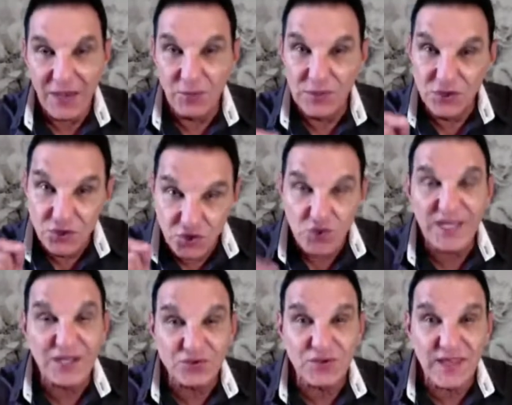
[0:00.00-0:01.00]
And when
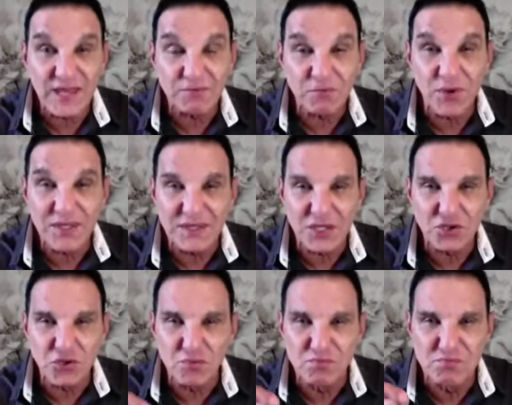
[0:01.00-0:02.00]
you get to that point
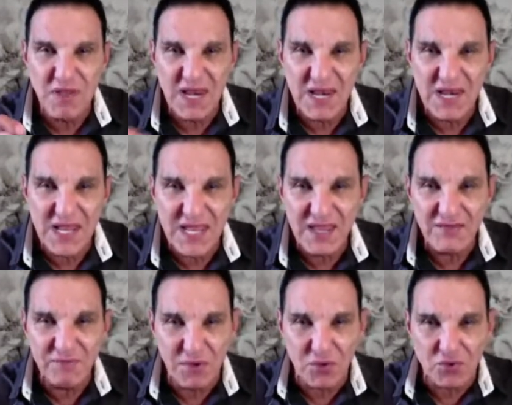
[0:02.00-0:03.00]
that you
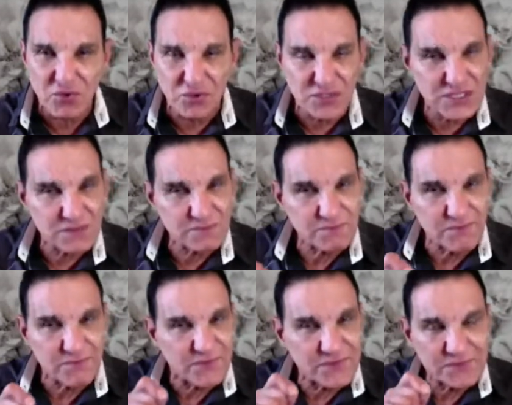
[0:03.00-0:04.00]
believe because you're
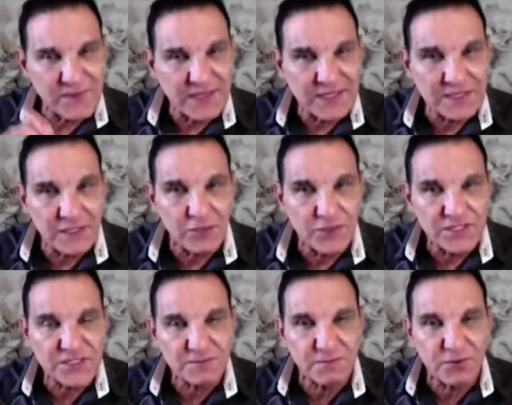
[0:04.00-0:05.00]
spending time with the
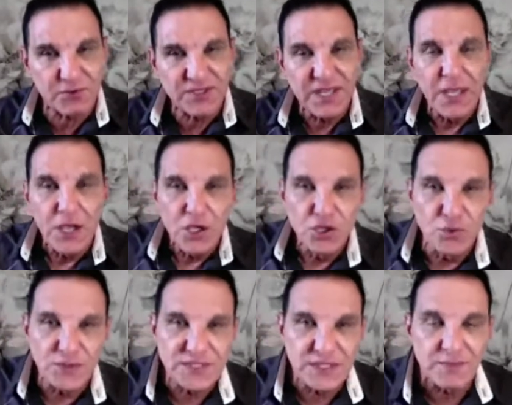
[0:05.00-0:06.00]
Spirit,
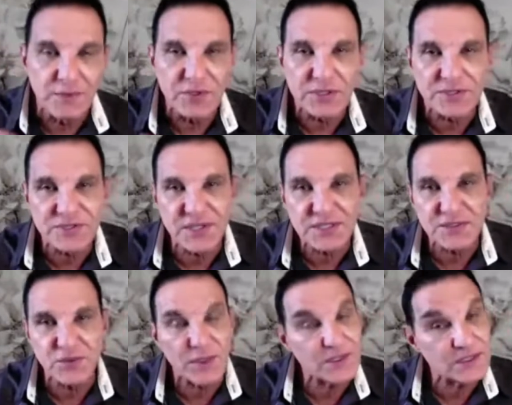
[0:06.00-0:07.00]
you will see miracle
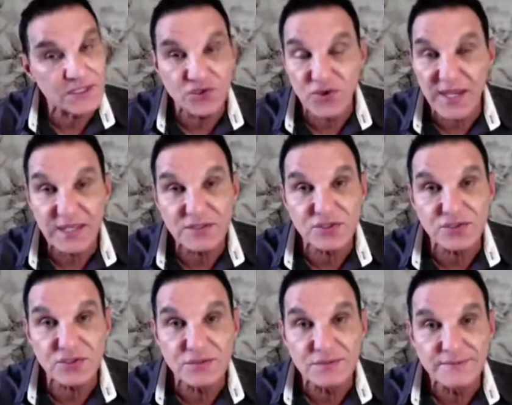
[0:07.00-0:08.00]
signs and wonders at your hands
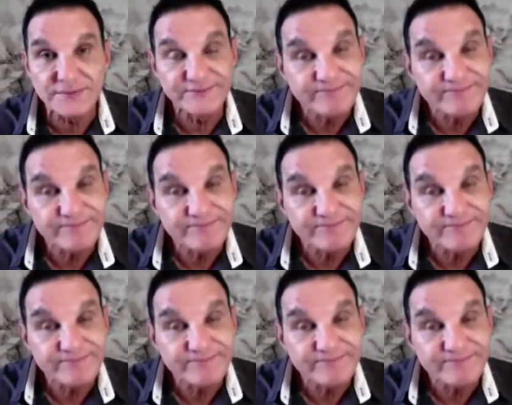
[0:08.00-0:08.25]
too.